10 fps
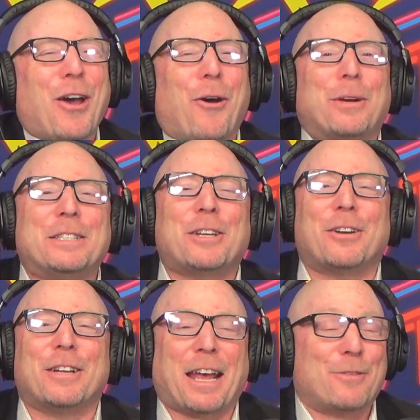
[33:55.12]
We
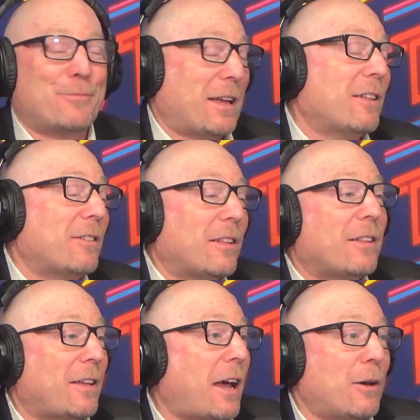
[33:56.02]
started...
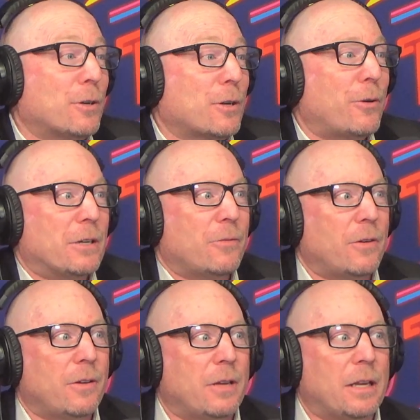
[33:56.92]
I won't go
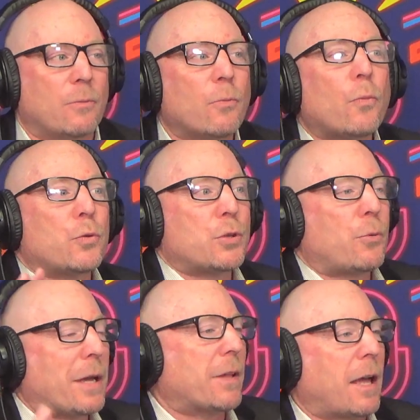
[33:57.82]
into... so we
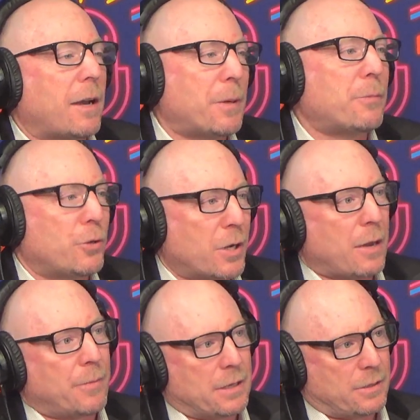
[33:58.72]
have a lot of people who
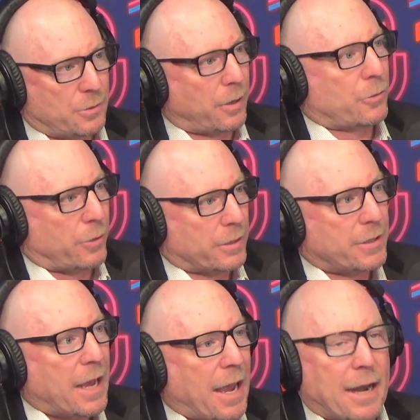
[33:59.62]
come into our doors.
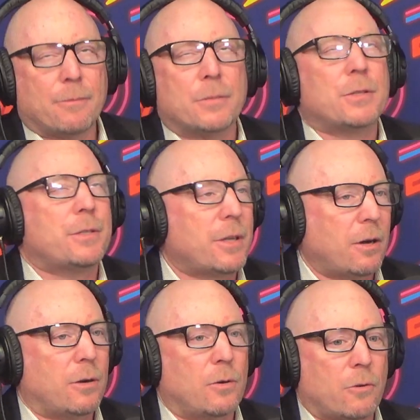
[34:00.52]
And I'm
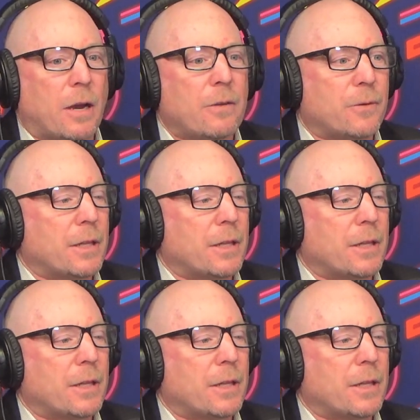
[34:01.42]
so grateful